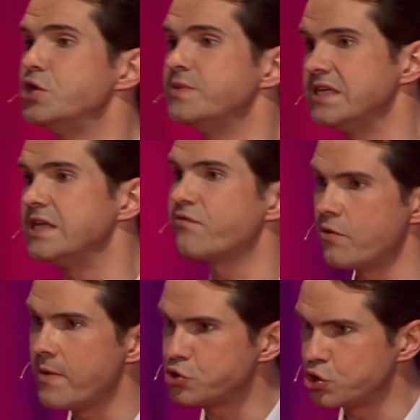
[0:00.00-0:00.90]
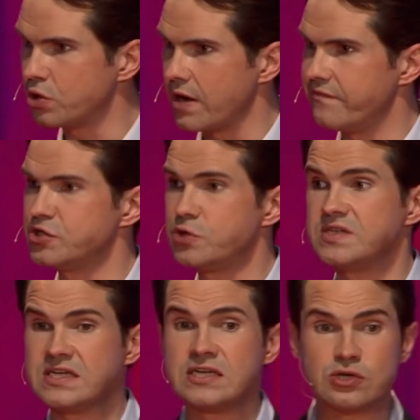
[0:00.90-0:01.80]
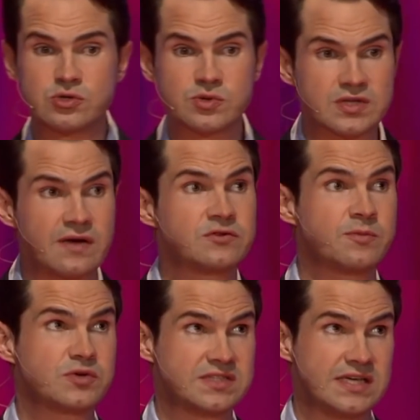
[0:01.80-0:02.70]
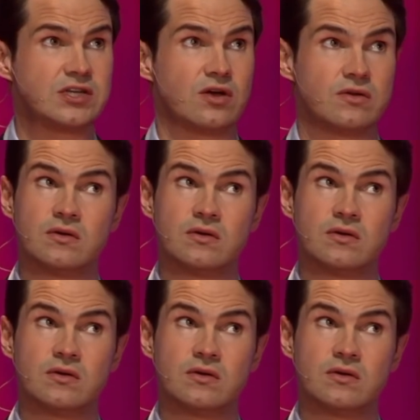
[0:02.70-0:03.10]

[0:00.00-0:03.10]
was eating for emotional comfort. She was eating till she was comfortable to sit on.